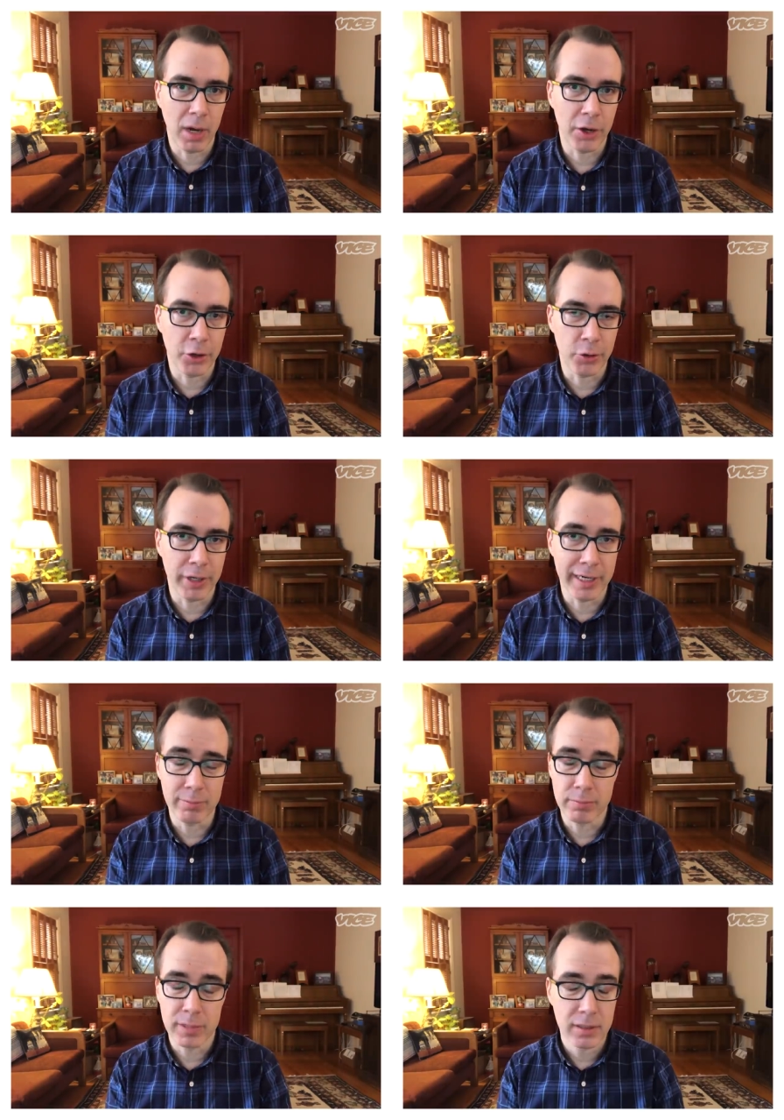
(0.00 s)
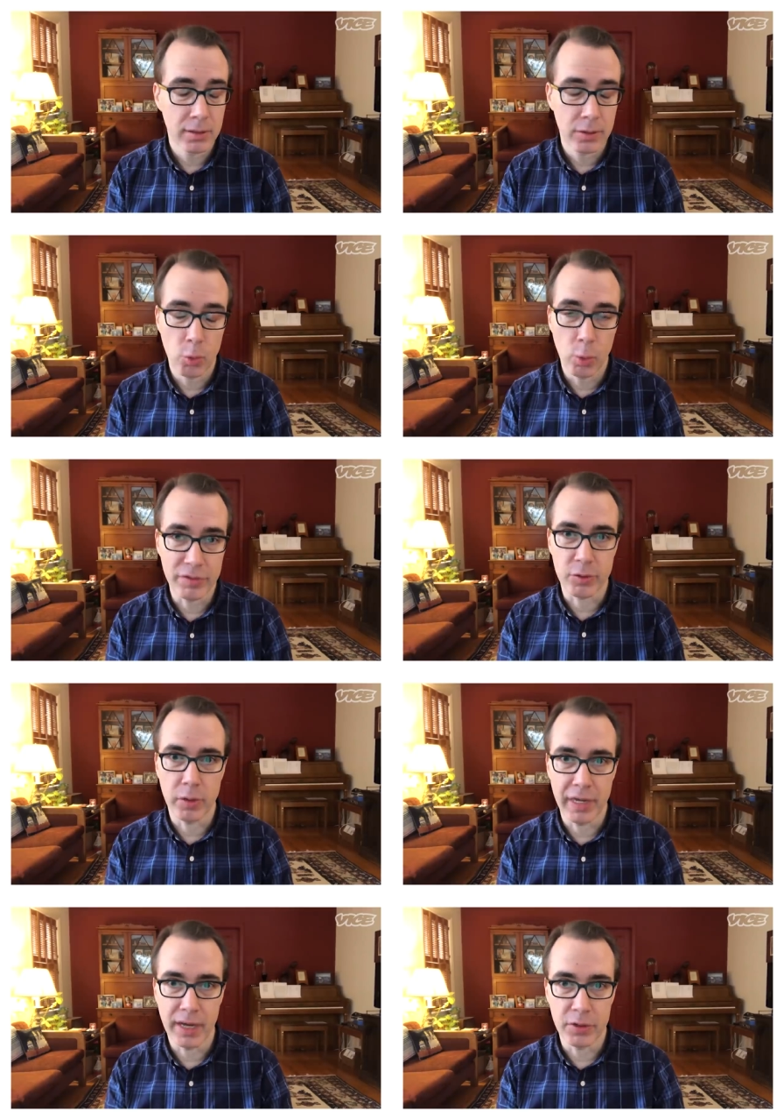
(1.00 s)
monitoring what's
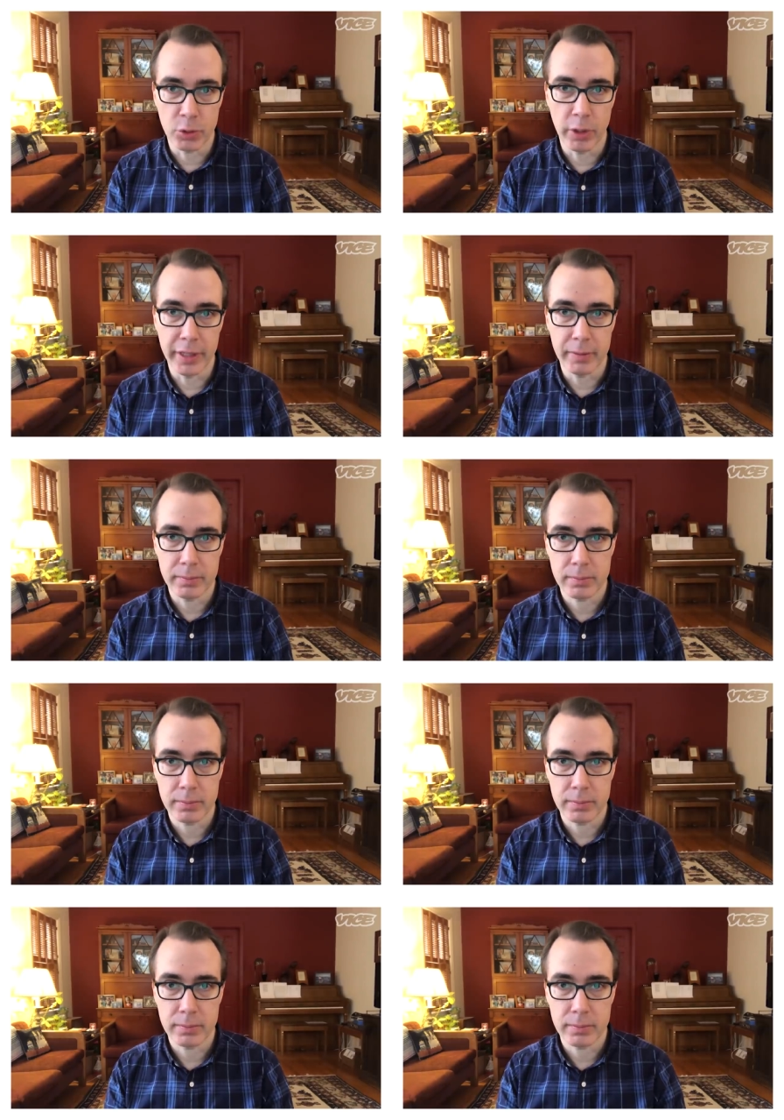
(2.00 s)
going down the toilet.